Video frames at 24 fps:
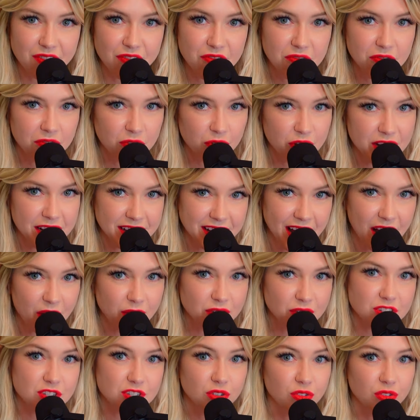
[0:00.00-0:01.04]
freaked out
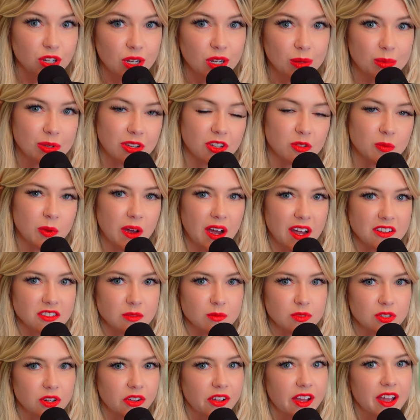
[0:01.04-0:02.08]
and screamed because
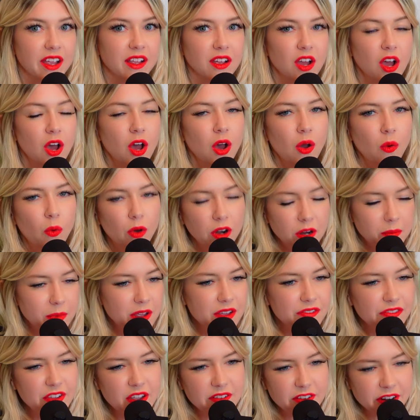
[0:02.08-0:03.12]
possums are like one of my
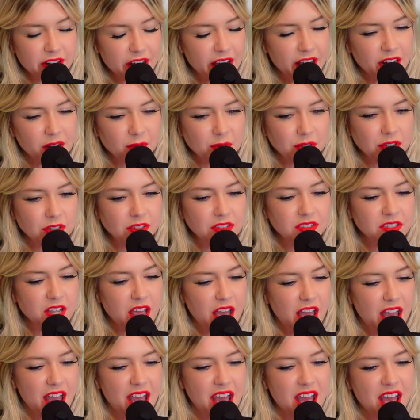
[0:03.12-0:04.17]
favorite animals
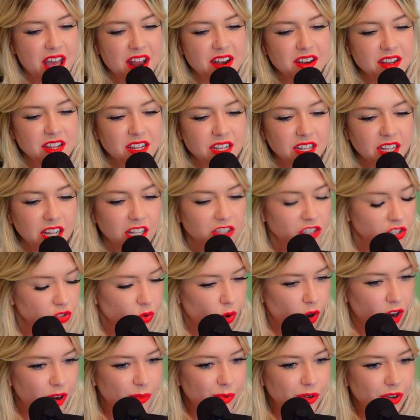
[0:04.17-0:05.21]
and it's
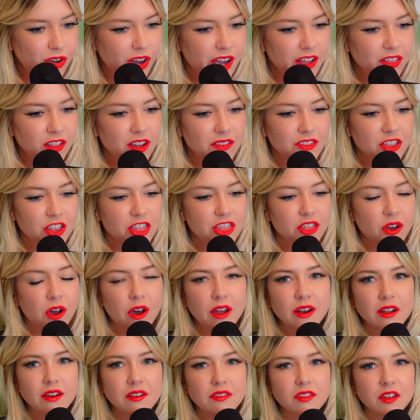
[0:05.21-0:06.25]
adorable. I love the
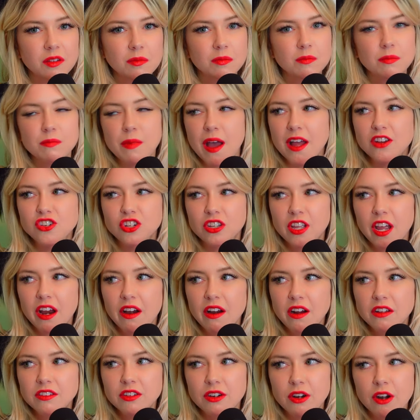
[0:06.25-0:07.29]
thought of a magic
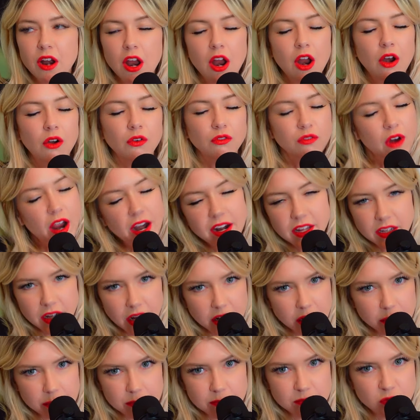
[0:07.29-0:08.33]
character riding
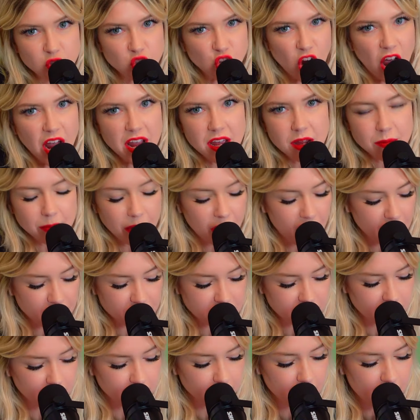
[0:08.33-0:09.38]
on a giant
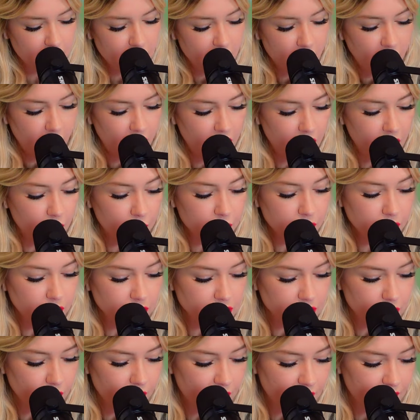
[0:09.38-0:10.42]
possum. Uh, and we
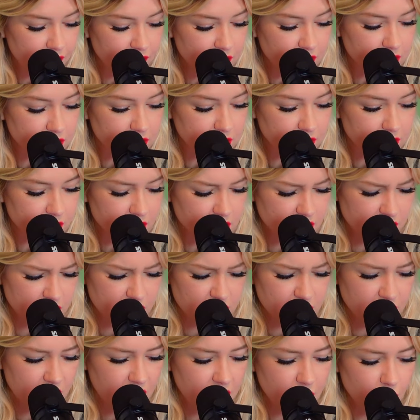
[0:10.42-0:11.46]
also have this
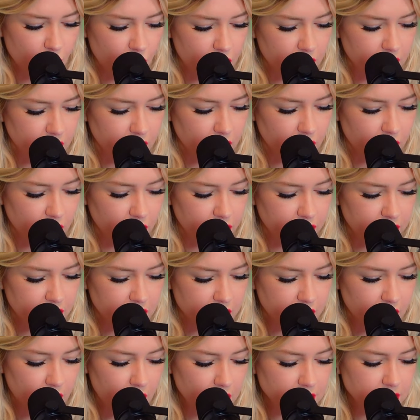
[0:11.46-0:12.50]
insane one called the
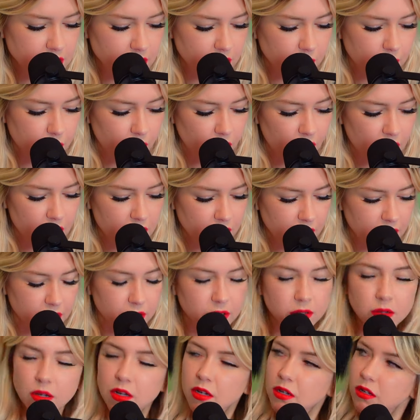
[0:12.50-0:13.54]
Caustic Bronco